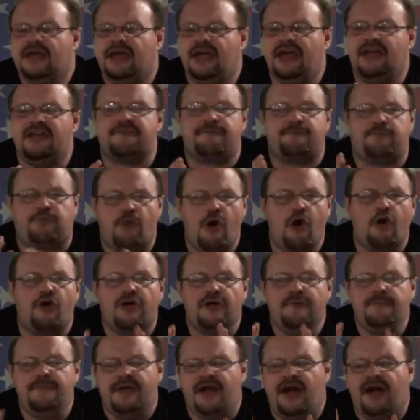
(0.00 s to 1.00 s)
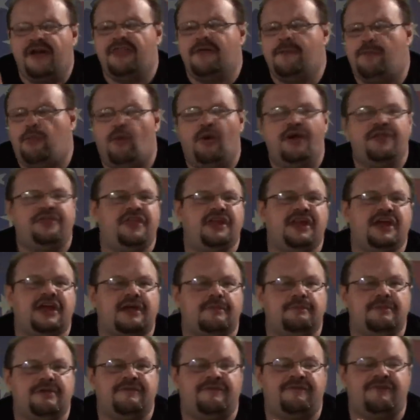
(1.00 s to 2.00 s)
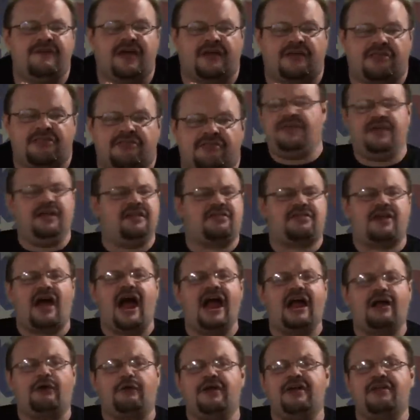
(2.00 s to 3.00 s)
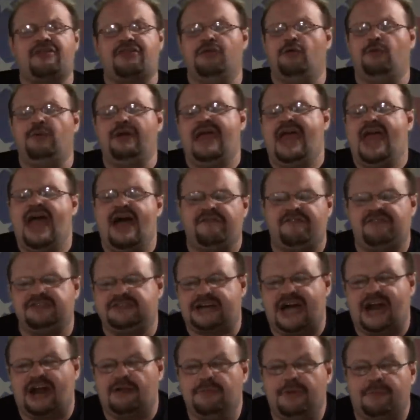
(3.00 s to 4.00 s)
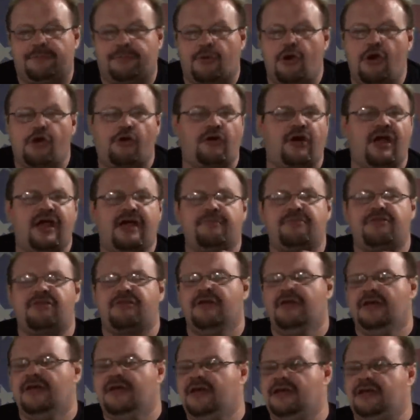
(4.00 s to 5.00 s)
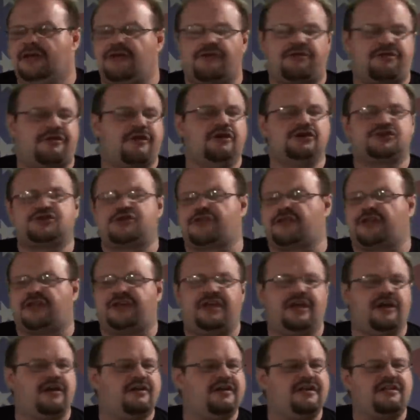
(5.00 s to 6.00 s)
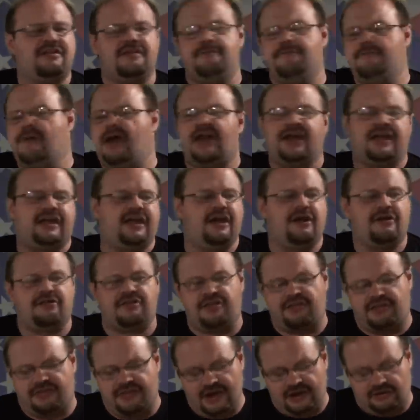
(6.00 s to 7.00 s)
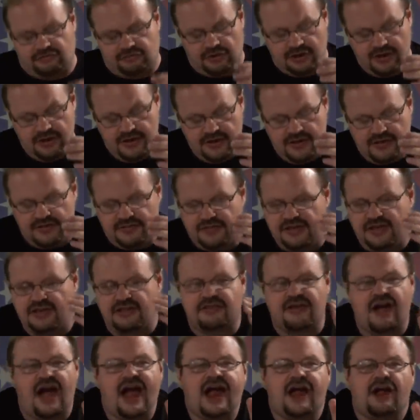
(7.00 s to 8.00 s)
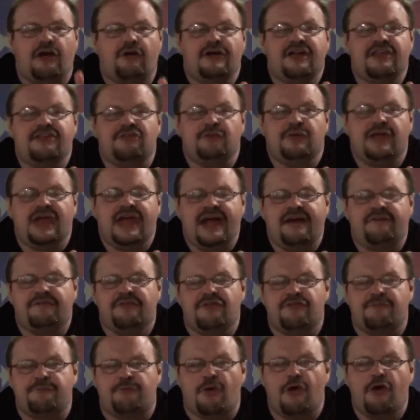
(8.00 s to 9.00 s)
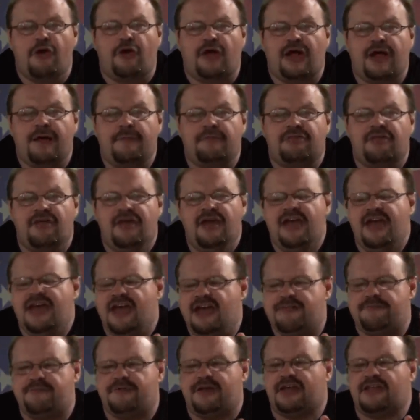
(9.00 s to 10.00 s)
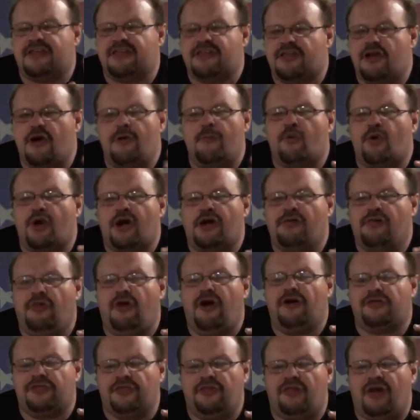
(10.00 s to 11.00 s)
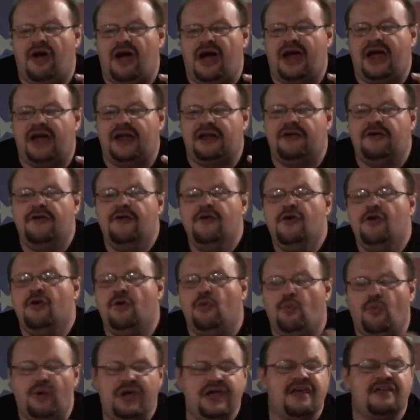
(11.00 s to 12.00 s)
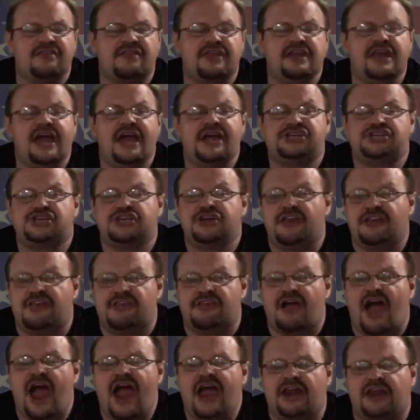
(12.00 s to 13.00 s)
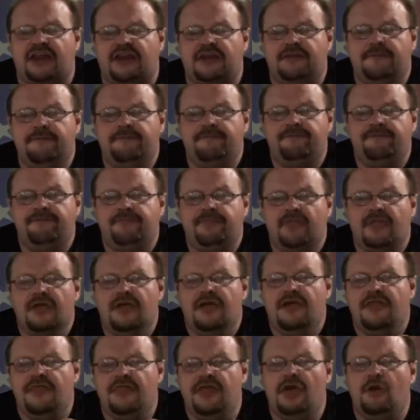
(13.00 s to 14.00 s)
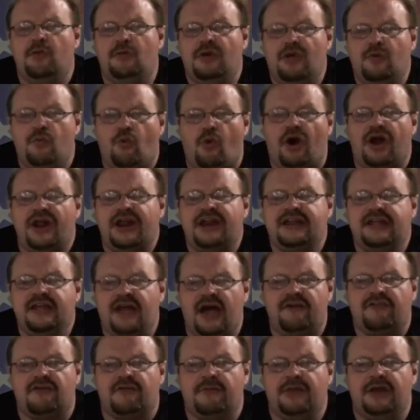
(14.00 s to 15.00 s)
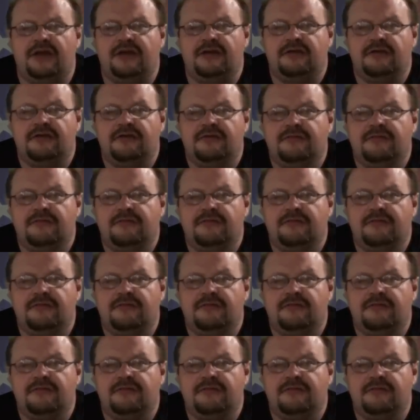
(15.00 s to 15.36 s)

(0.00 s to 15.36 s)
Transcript: is broken beyond the point that it can be fixed. The entire reason that we have entitlement programs, your Social Securities and Medicares, etc., the entire reason we have those programs is because somewhere along the line, we as a nation decided that we wanted government